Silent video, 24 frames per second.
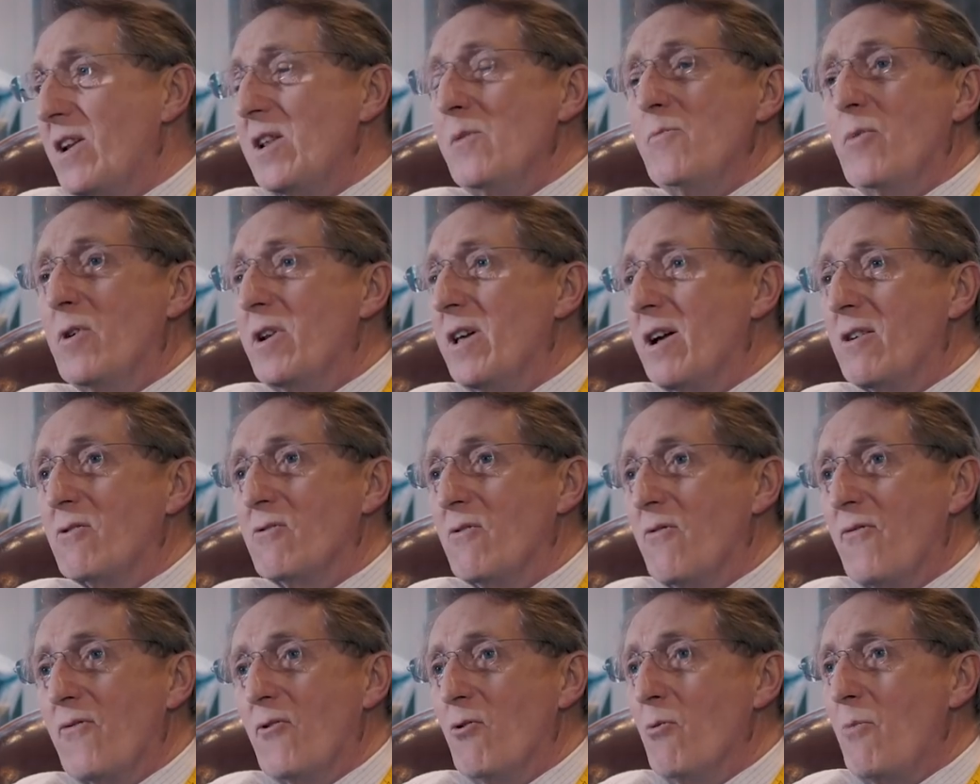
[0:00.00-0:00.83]
anybody I
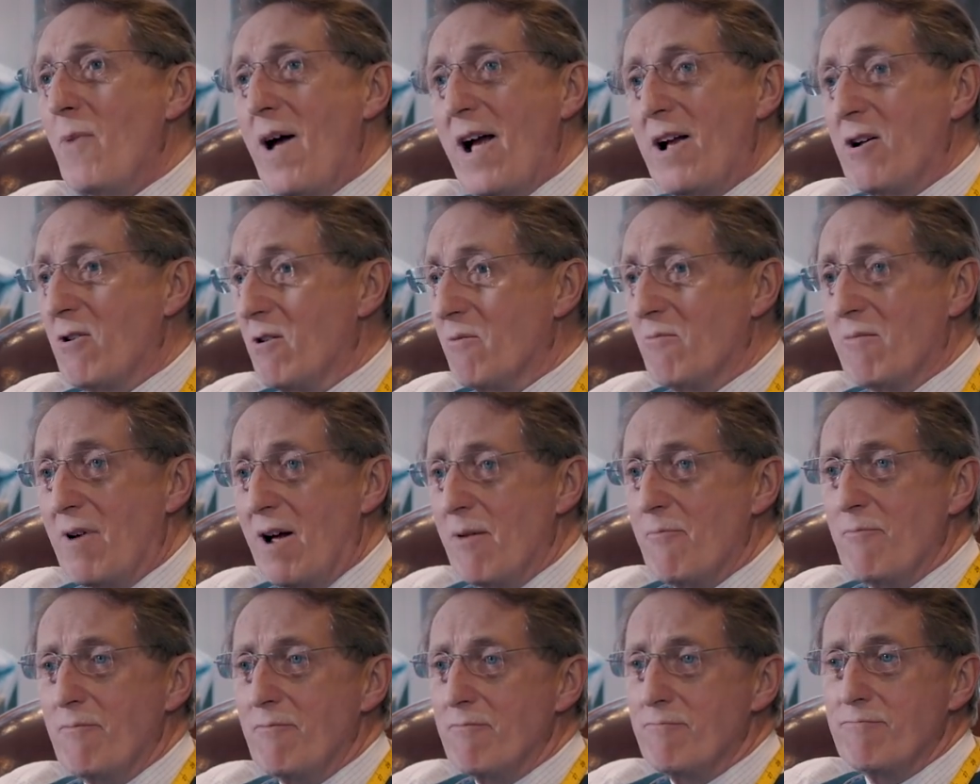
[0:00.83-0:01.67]
could fall back on.
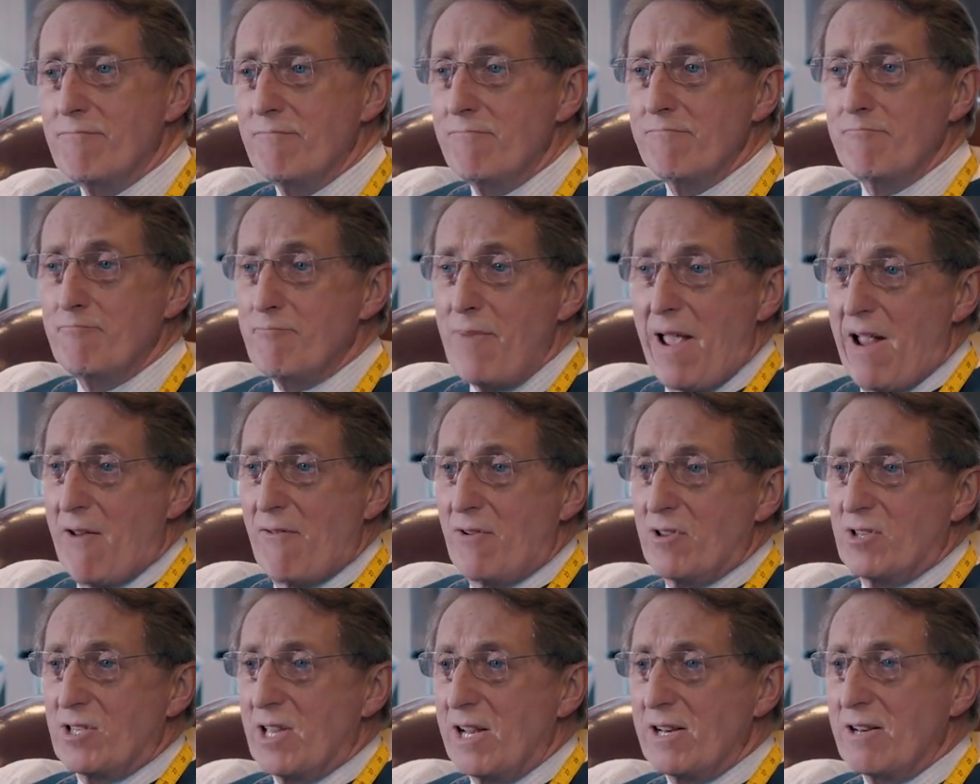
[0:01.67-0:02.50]
My
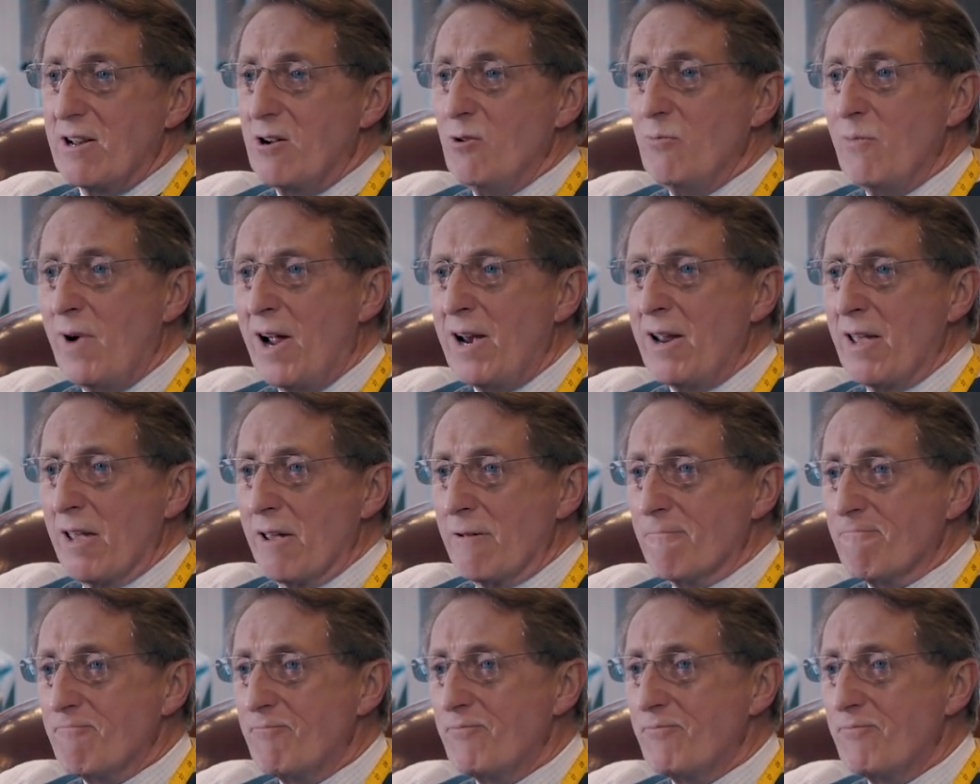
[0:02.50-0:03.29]
parents had no money.